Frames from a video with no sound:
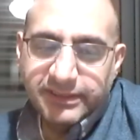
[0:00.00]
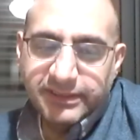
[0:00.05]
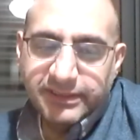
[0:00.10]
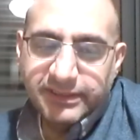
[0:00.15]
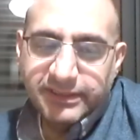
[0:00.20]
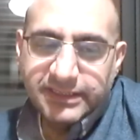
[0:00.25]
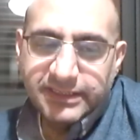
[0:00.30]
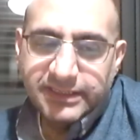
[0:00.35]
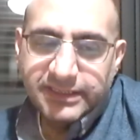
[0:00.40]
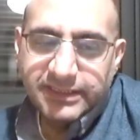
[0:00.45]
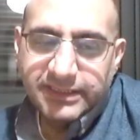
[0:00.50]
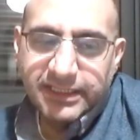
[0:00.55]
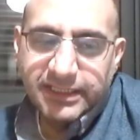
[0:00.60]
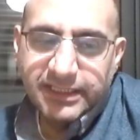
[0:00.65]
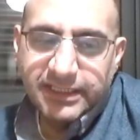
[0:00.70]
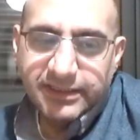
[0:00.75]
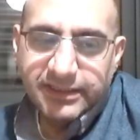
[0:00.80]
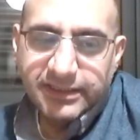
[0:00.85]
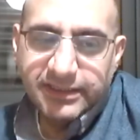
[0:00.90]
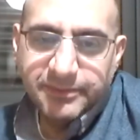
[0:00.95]

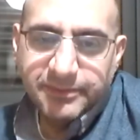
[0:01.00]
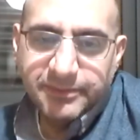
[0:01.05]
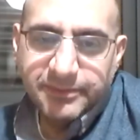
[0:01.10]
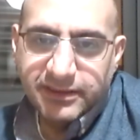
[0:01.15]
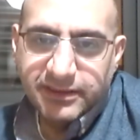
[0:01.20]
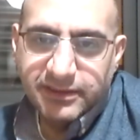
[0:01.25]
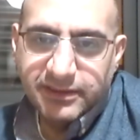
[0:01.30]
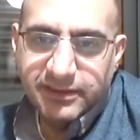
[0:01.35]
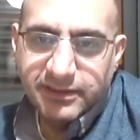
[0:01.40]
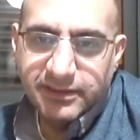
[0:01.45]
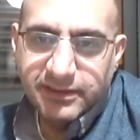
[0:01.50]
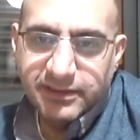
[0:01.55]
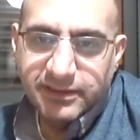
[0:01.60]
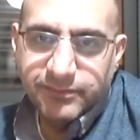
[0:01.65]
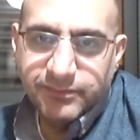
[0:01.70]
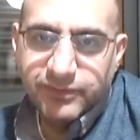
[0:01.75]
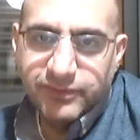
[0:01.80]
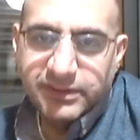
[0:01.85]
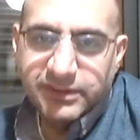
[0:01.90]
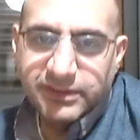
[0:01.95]
depressing, because
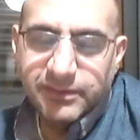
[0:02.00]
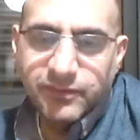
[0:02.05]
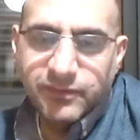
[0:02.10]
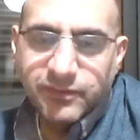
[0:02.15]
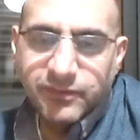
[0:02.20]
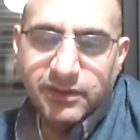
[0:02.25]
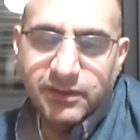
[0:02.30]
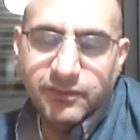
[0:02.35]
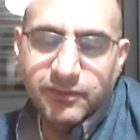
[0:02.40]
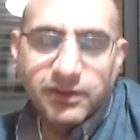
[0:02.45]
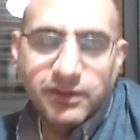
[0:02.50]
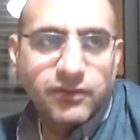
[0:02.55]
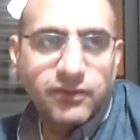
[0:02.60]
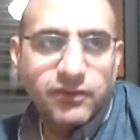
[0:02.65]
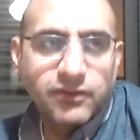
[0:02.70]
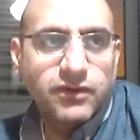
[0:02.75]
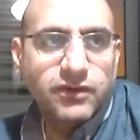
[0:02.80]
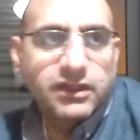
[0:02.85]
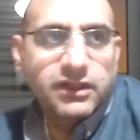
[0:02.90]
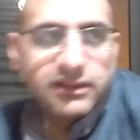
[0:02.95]
we are all
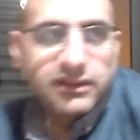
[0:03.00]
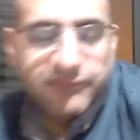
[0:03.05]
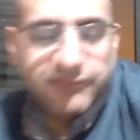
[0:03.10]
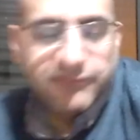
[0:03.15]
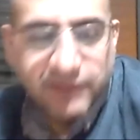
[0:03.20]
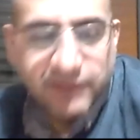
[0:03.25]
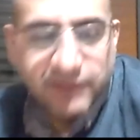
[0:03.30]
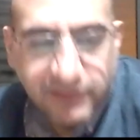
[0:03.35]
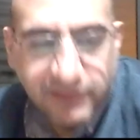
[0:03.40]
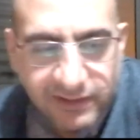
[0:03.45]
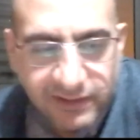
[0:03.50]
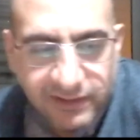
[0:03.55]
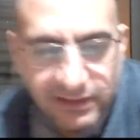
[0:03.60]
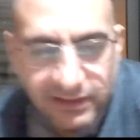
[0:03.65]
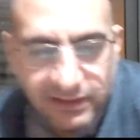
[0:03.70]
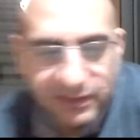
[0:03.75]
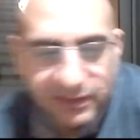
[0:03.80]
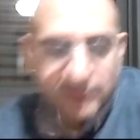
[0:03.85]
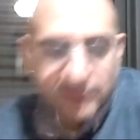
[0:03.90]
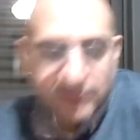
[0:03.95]
in different
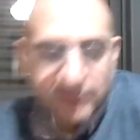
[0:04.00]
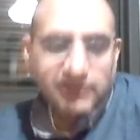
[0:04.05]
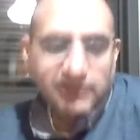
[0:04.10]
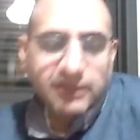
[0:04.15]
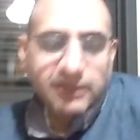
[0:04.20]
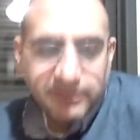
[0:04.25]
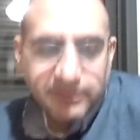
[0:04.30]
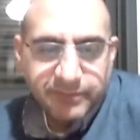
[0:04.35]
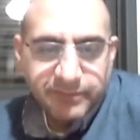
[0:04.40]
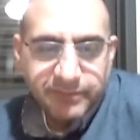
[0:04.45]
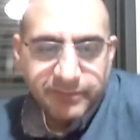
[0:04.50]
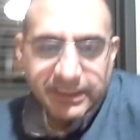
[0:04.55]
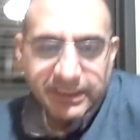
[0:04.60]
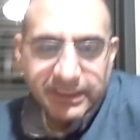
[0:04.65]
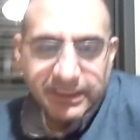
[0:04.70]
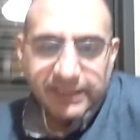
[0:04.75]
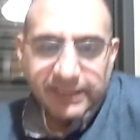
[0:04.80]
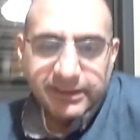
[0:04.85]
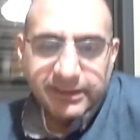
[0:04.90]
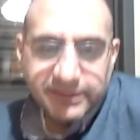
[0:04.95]

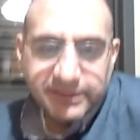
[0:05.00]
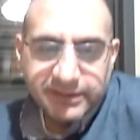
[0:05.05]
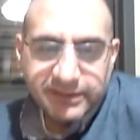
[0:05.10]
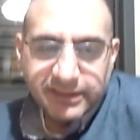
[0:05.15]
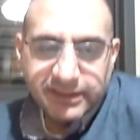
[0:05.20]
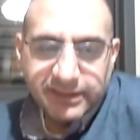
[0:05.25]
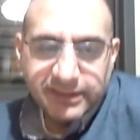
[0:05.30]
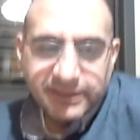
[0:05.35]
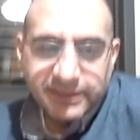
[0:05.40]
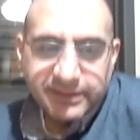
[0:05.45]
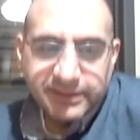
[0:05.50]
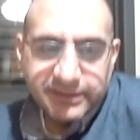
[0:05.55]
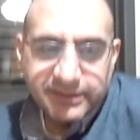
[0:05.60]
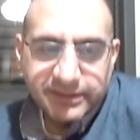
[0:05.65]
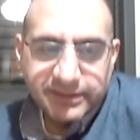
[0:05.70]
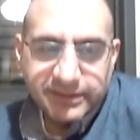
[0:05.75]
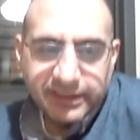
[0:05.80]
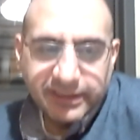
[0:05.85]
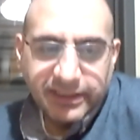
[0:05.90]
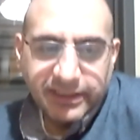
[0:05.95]
planets, and it's
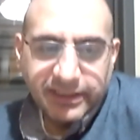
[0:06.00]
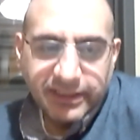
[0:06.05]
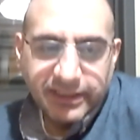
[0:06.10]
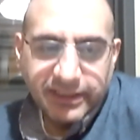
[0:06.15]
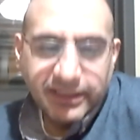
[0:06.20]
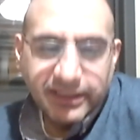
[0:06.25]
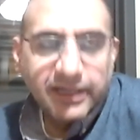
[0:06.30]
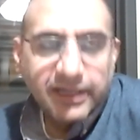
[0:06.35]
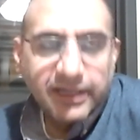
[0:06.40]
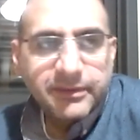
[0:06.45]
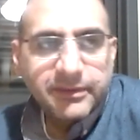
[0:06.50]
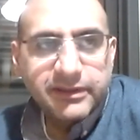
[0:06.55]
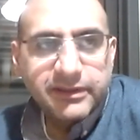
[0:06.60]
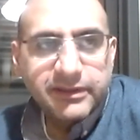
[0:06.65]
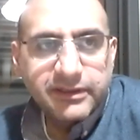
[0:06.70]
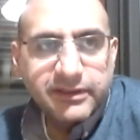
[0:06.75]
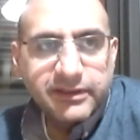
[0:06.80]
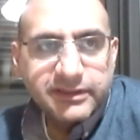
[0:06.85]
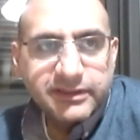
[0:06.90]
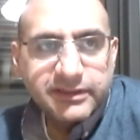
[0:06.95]

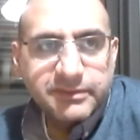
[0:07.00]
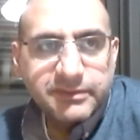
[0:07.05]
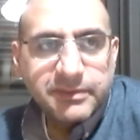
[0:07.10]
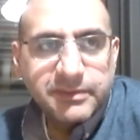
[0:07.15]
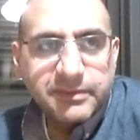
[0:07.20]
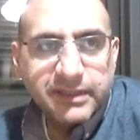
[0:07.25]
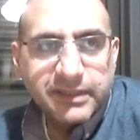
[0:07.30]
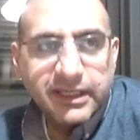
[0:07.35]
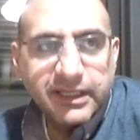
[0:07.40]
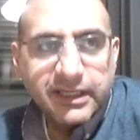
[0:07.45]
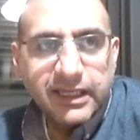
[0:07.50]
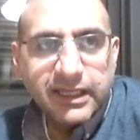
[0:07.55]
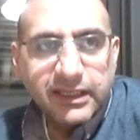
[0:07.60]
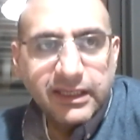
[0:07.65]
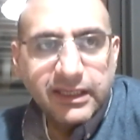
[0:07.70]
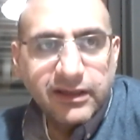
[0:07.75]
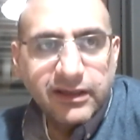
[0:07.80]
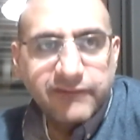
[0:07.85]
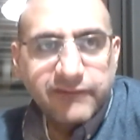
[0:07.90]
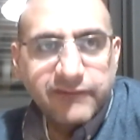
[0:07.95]
there's people dying
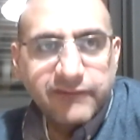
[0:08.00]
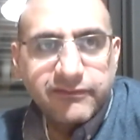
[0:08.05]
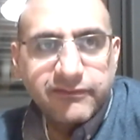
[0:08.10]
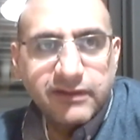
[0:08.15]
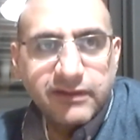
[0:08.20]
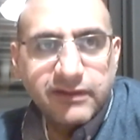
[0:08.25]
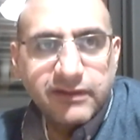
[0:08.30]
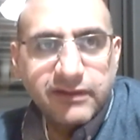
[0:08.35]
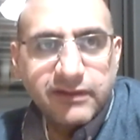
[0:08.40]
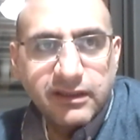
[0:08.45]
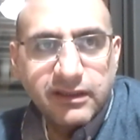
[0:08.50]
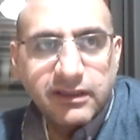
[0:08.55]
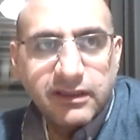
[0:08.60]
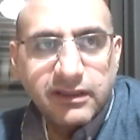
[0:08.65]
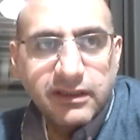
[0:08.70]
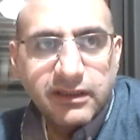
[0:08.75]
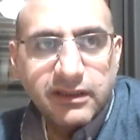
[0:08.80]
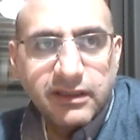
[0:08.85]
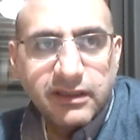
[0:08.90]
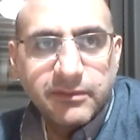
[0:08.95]
every
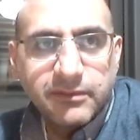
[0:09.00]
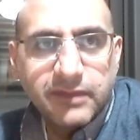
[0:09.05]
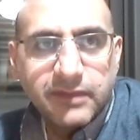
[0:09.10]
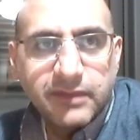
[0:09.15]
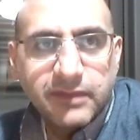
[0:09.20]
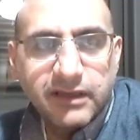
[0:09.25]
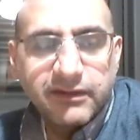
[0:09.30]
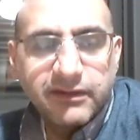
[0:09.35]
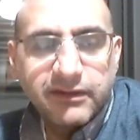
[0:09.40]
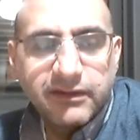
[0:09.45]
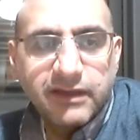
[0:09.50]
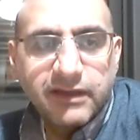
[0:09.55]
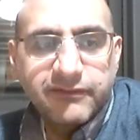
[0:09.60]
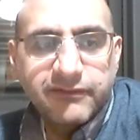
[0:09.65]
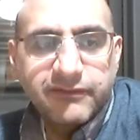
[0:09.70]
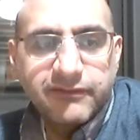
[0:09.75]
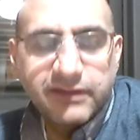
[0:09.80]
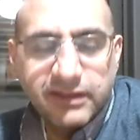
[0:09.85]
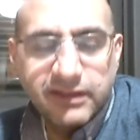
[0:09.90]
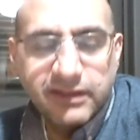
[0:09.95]

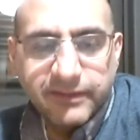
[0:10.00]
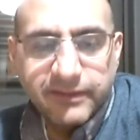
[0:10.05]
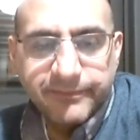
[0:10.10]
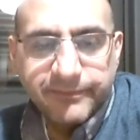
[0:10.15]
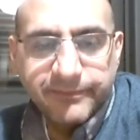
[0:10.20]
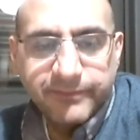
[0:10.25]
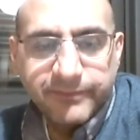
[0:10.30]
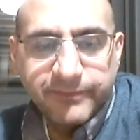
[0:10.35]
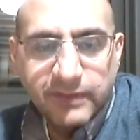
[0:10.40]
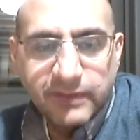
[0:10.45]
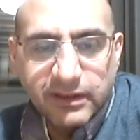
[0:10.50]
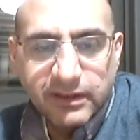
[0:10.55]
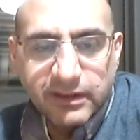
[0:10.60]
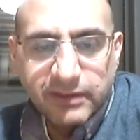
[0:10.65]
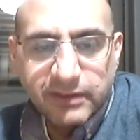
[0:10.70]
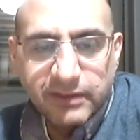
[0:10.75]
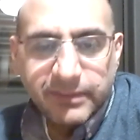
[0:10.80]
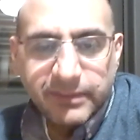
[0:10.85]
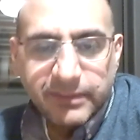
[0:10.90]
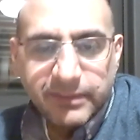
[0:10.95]
day.
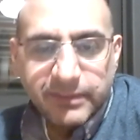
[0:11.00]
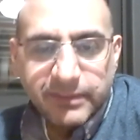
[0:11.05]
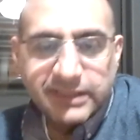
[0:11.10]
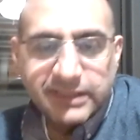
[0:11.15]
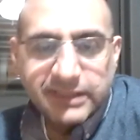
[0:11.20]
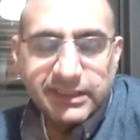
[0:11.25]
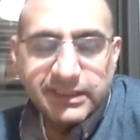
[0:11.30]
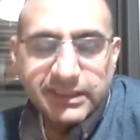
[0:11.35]
Palestinians.